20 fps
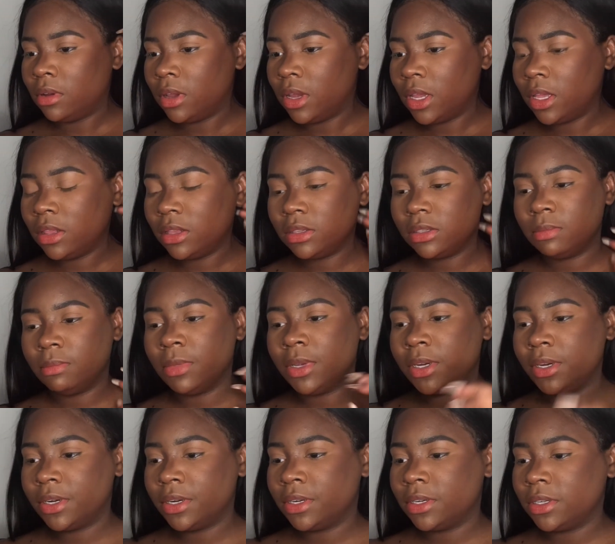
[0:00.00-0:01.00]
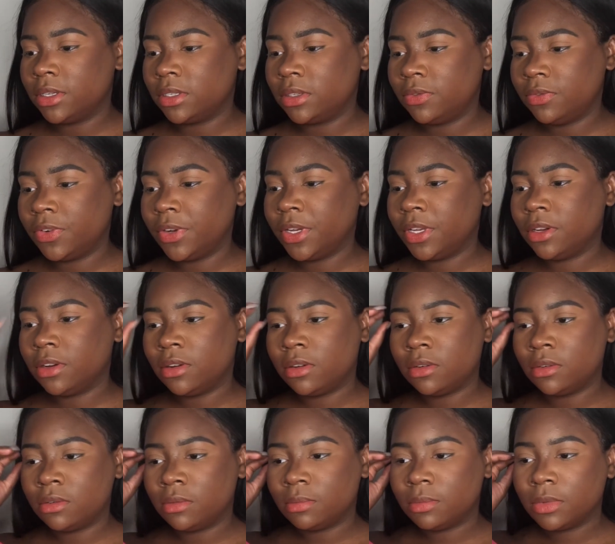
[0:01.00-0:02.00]
And this mirror is freaking
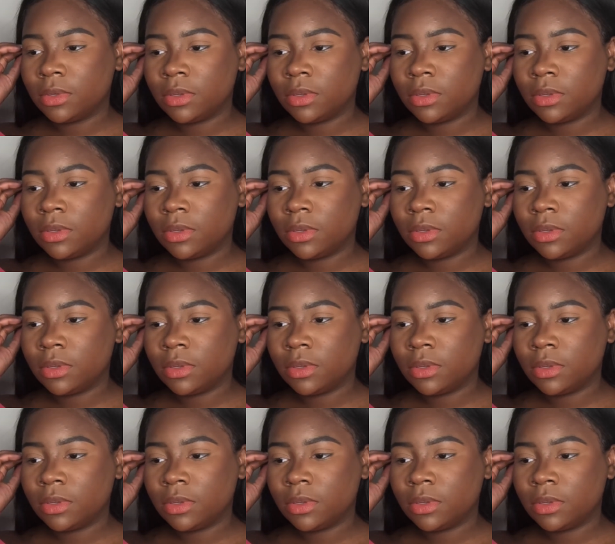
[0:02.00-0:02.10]
dope.